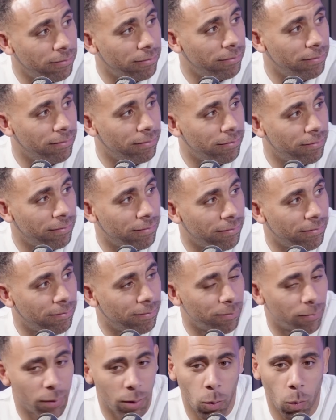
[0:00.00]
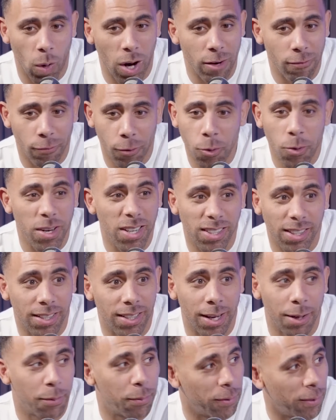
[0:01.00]
Absolutely. Wayne Rooney's a
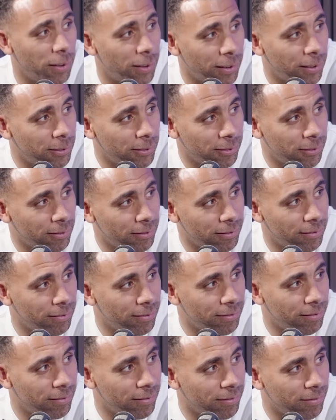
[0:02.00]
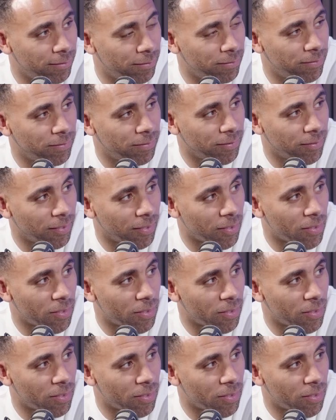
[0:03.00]
definite. Well, I think I did.